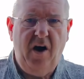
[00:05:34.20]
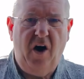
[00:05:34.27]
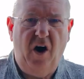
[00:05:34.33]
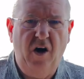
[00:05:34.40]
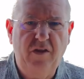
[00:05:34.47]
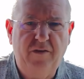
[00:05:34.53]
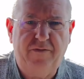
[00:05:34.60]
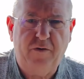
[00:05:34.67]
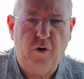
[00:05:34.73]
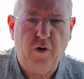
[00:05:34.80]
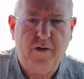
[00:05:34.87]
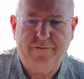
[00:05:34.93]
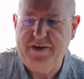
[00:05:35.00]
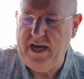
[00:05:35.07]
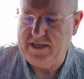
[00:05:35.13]
on the
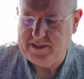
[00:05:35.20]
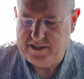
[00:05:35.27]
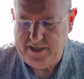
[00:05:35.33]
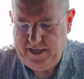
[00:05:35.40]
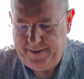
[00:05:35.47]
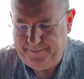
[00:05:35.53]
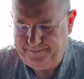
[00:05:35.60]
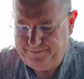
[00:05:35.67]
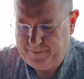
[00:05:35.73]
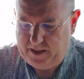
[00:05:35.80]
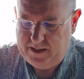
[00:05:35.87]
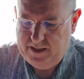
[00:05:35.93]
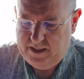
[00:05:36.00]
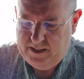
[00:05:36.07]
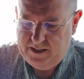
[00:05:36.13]
phone of Destiny.
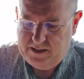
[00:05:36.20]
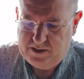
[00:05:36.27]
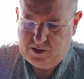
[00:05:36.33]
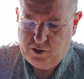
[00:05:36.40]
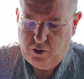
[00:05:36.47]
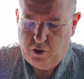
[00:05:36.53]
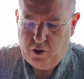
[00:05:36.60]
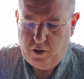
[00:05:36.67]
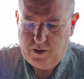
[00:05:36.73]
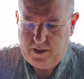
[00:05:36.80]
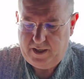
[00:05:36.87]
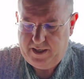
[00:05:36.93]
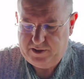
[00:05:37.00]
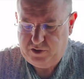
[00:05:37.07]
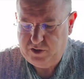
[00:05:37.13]
So
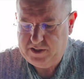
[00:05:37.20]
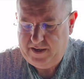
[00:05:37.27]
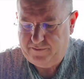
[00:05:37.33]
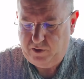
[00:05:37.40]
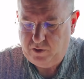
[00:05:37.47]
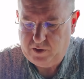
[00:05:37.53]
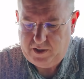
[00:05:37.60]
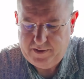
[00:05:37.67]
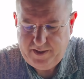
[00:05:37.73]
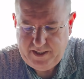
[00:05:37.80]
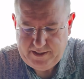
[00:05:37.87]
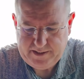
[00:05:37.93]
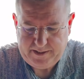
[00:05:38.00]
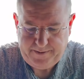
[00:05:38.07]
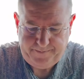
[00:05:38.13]
let's just have a look at
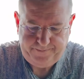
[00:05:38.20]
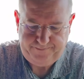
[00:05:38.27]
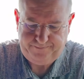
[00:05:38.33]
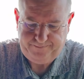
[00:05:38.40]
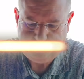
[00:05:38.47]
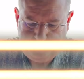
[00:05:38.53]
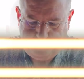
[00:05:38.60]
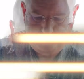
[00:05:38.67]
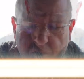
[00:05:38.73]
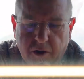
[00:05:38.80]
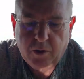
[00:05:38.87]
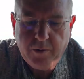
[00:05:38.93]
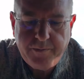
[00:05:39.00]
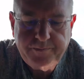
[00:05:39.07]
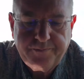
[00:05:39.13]
this.
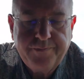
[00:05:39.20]
So